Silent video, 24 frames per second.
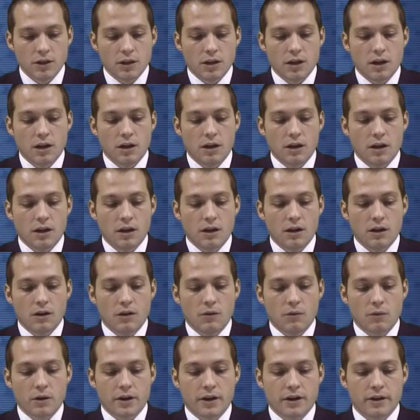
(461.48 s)

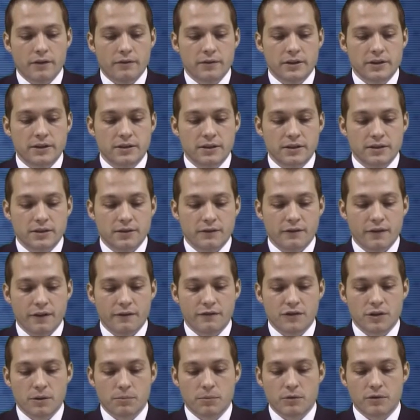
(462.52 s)
165
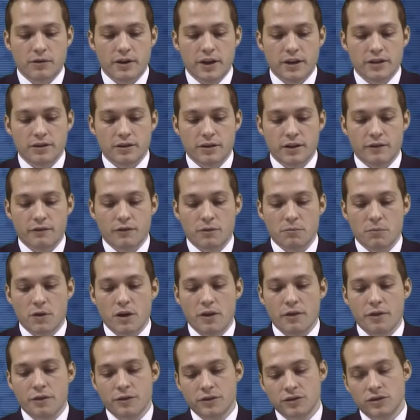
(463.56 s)
job creation every
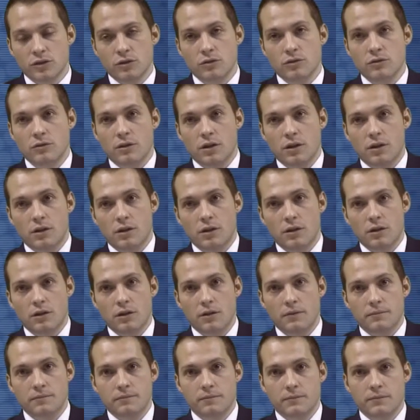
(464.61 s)
month. So
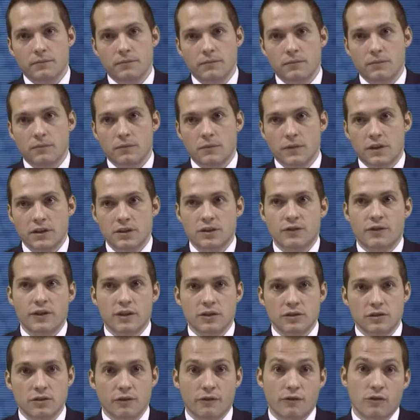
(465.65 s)
these
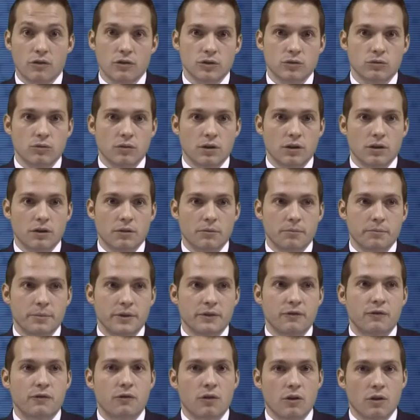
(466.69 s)
figures, of course, were
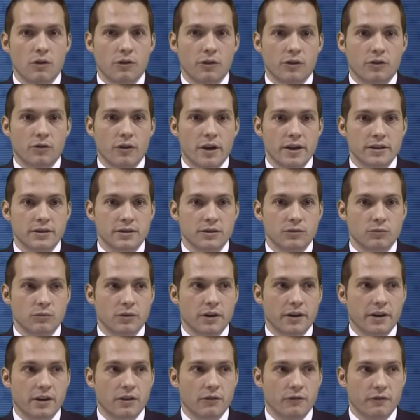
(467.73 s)
before the crisis we are
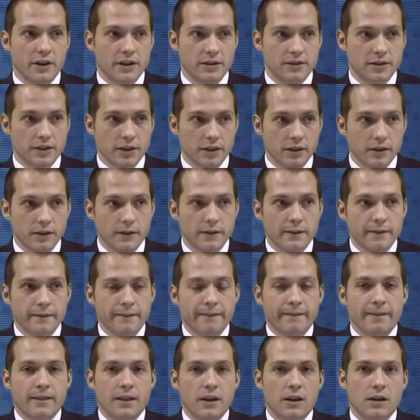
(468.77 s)
now facing.
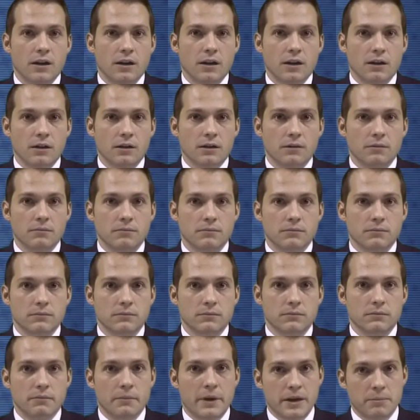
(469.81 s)

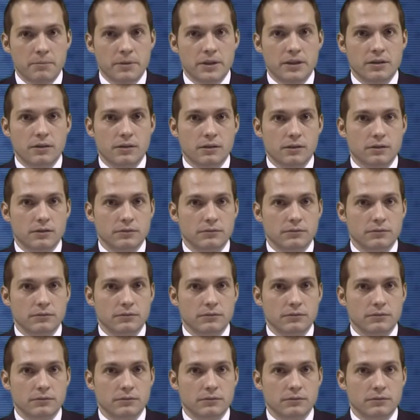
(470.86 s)
Maybe